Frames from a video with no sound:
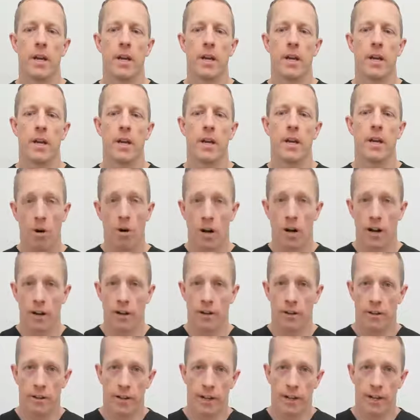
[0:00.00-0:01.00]
as
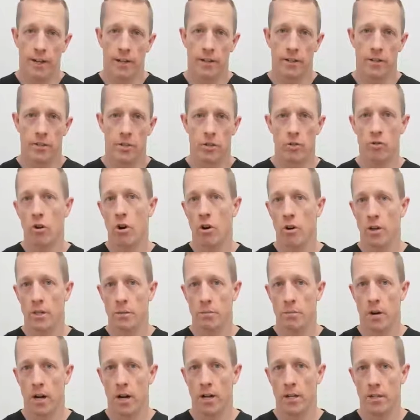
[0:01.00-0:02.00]
mobile and
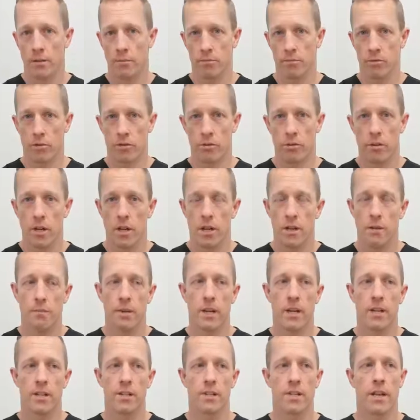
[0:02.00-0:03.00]
strong as possible
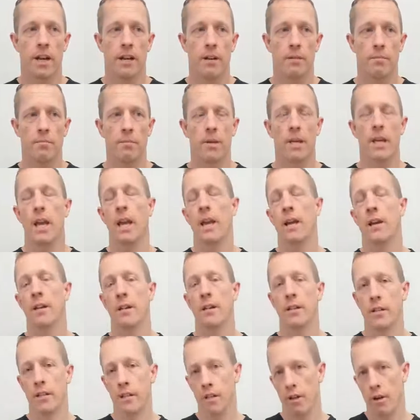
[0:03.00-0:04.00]
because that
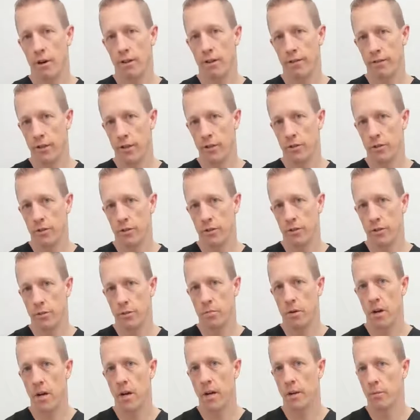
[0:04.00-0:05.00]
mechanically offloads your
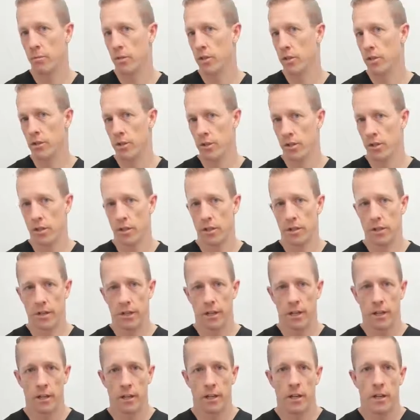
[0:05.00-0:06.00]
spine, which is a good
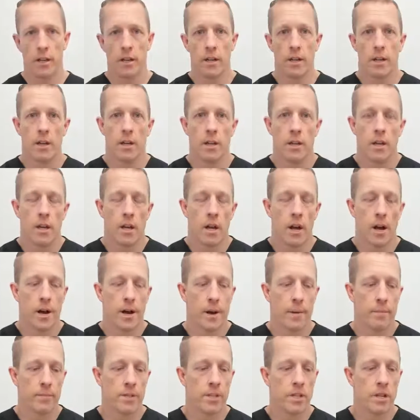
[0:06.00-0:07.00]
thing.
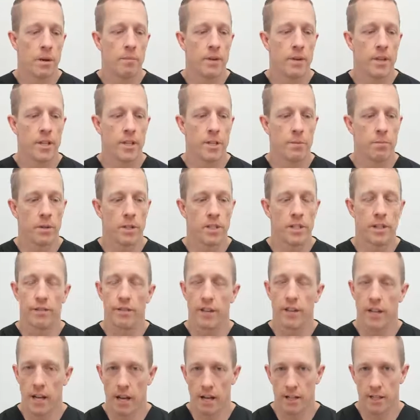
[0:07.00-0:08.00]
Um, some of the
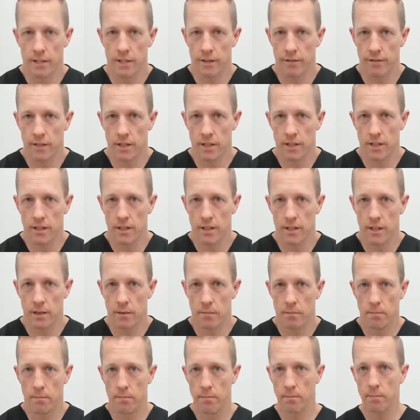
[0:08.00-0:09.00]
specific activities
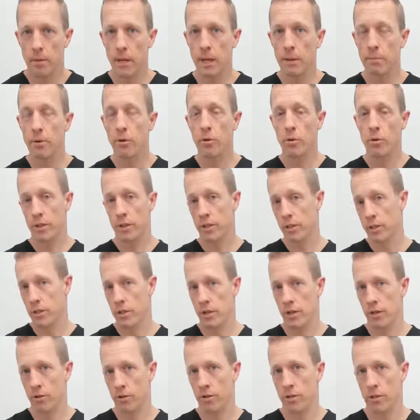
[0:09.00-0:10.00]
that people with
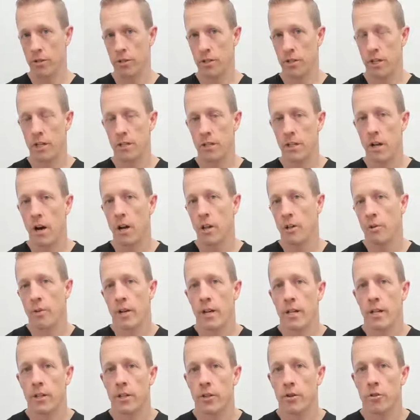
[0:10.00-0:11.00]
stenosis can
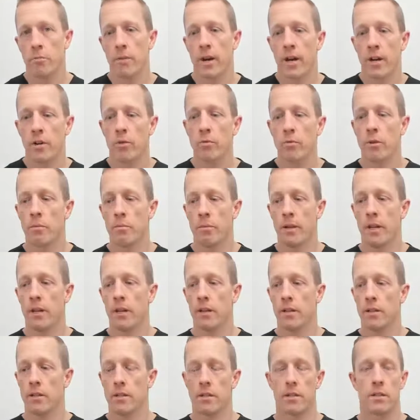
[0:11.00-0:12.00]
tolerate a little better would
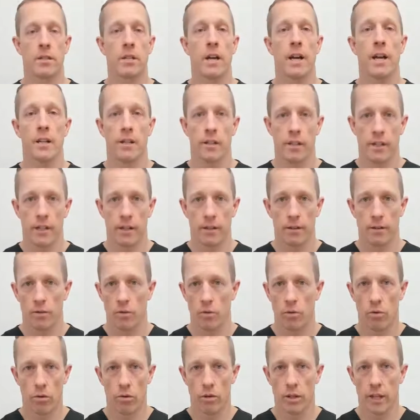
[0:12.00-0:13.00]
be cycling
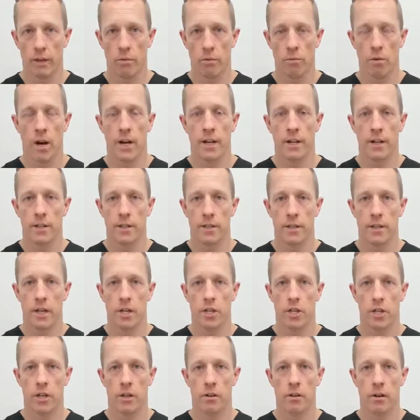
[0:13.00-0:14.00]
or like riding a
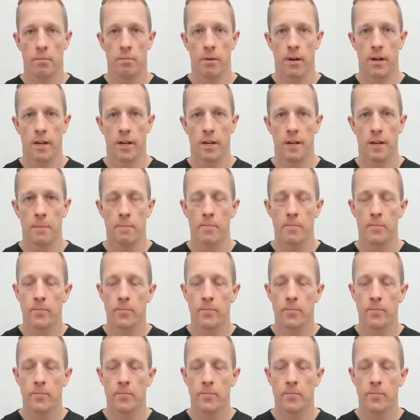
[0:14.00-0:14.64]
stationary bike.